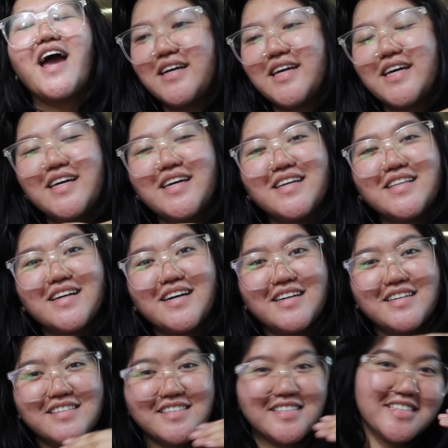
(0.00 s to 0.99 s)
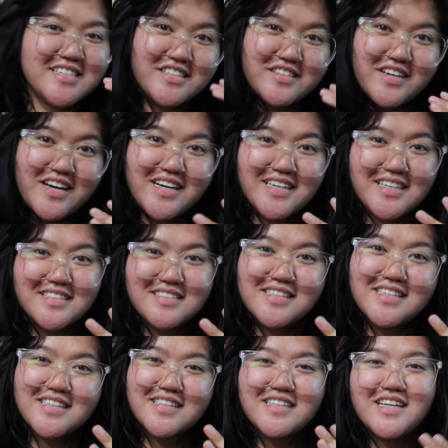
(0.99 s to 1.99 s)
and I'll see you guys
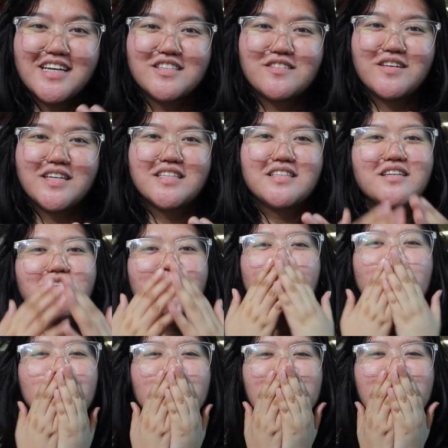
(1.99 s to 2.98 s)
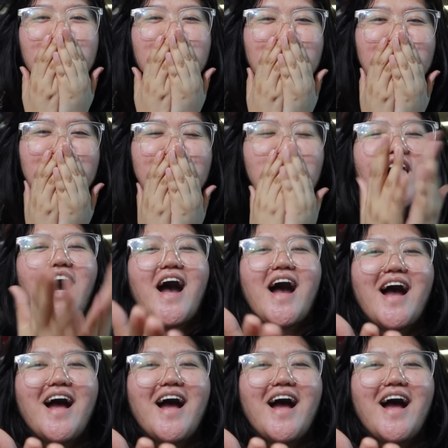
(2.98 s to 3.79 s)
in the next one. Mwah!